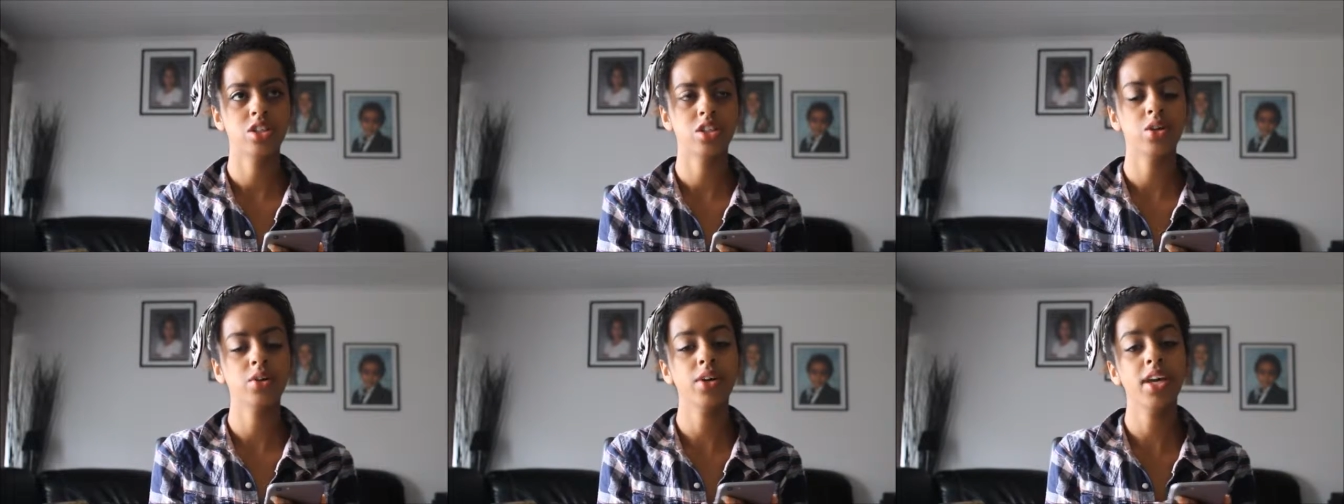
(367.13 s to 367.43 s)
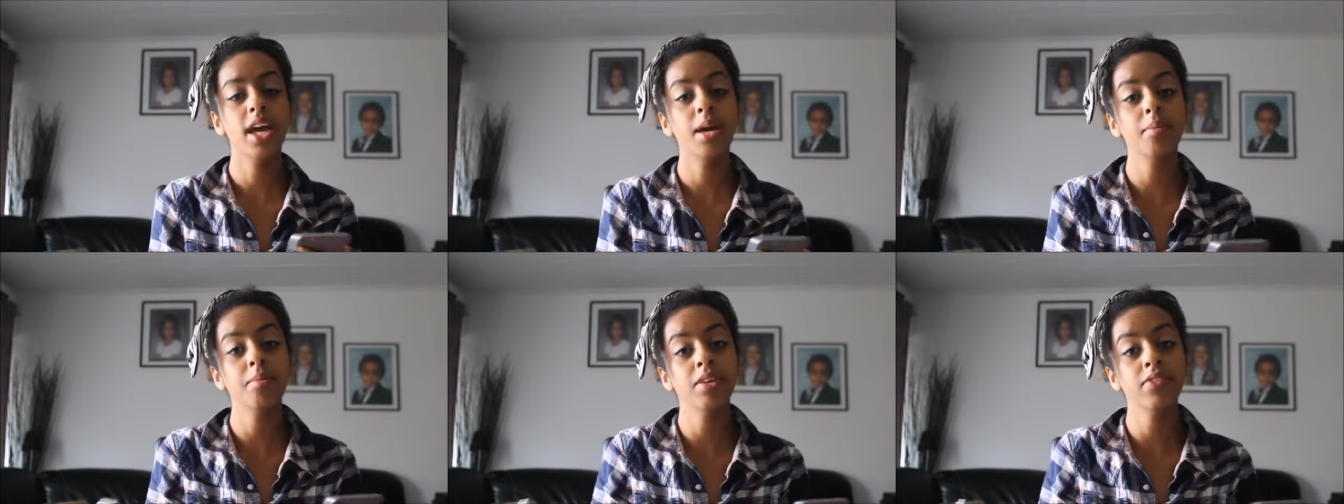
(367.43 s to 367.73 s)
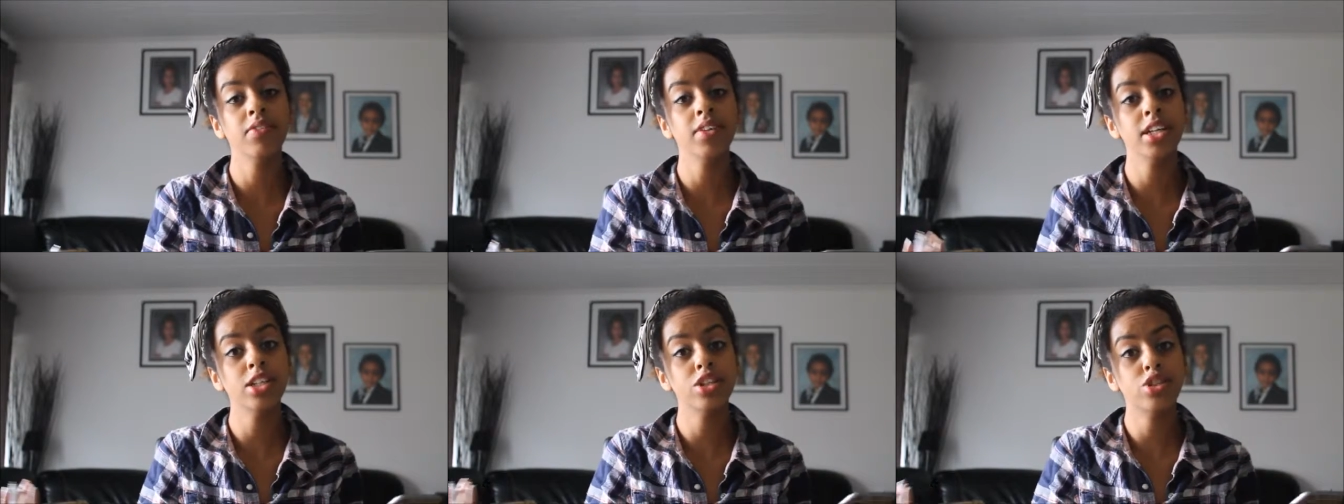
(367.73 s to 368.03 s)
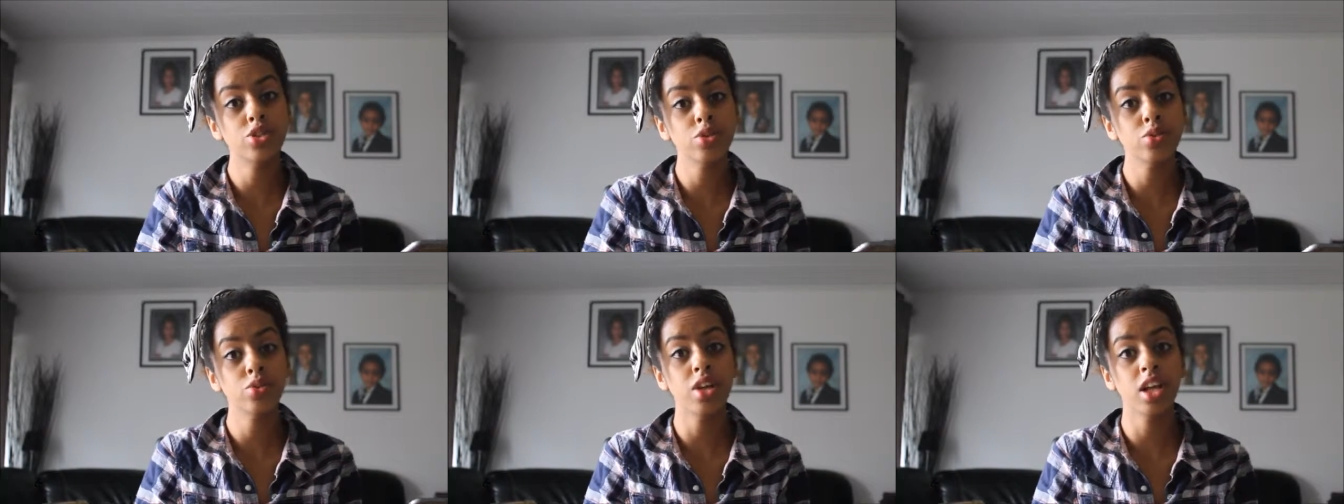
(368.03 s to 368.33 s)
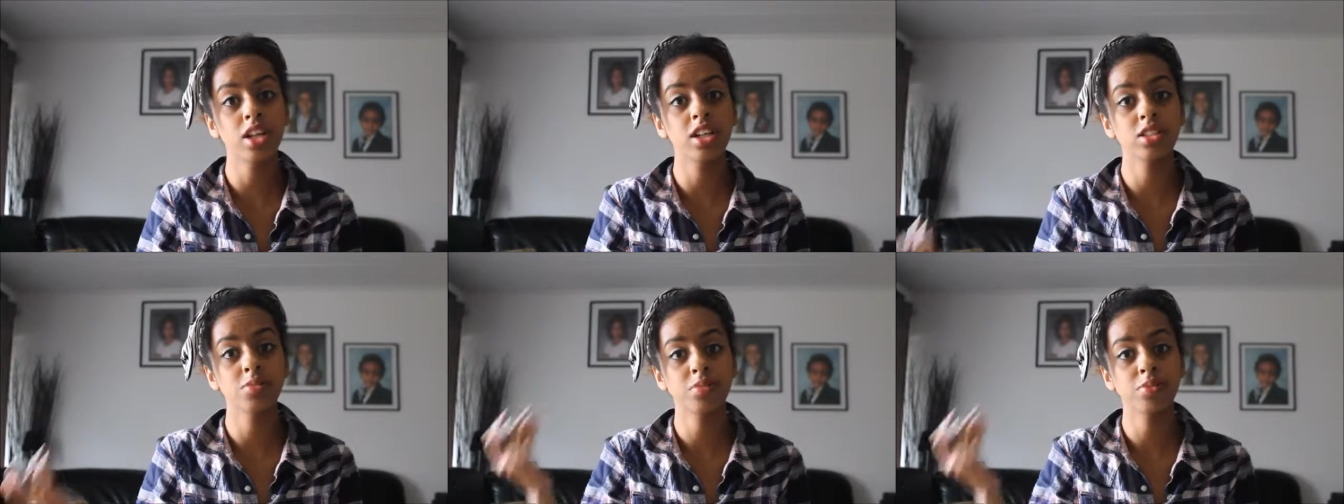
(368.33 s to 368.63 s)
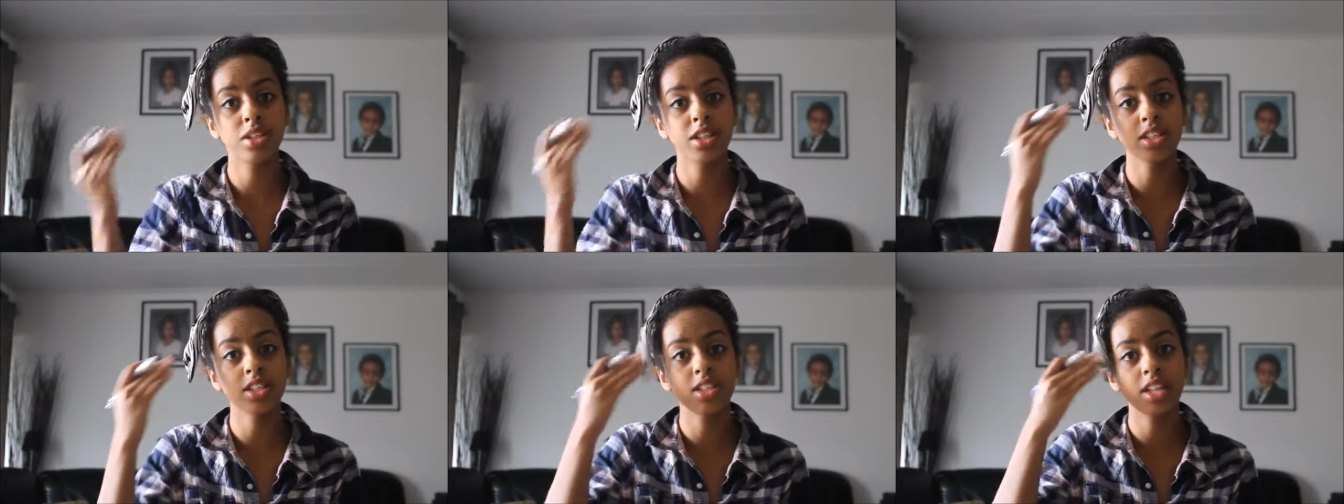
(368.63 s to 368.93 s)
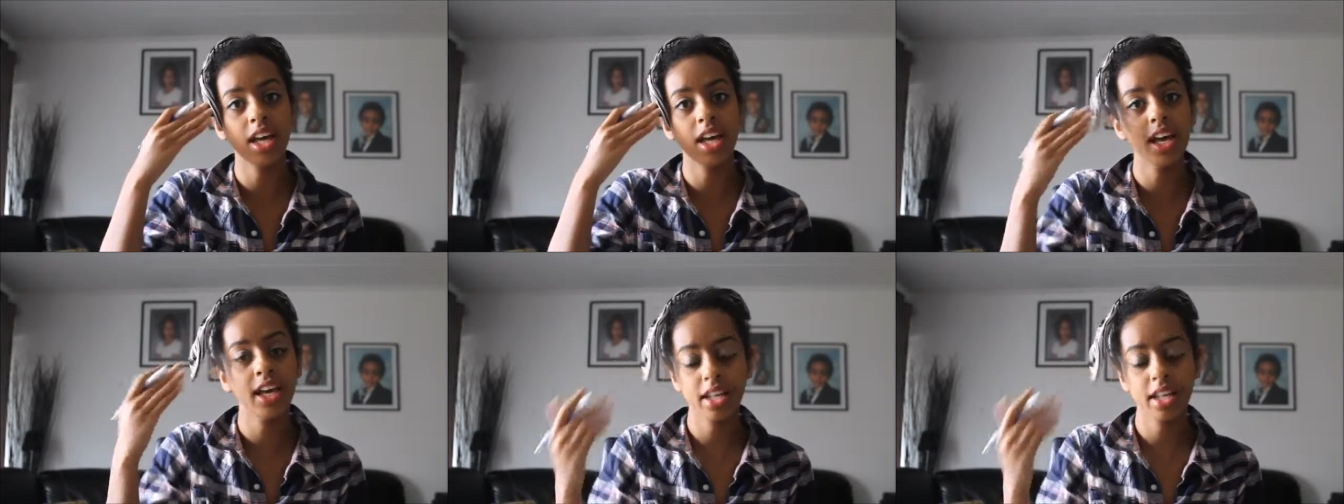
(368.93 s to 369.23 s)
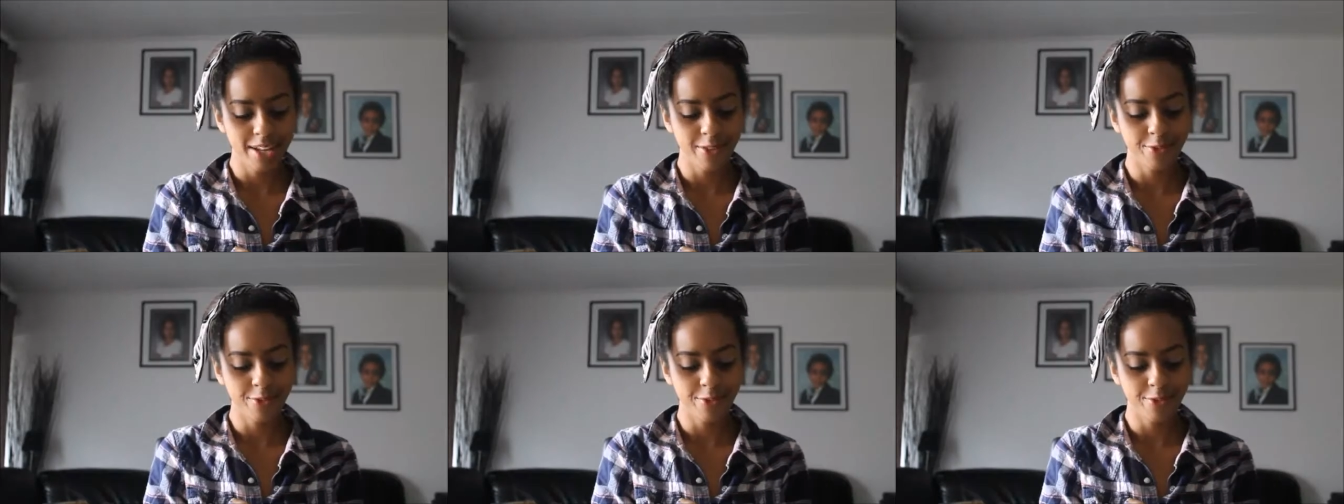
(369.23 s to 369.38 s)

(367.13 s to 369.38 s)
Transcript: Okay, I'm giving it two dollars because I...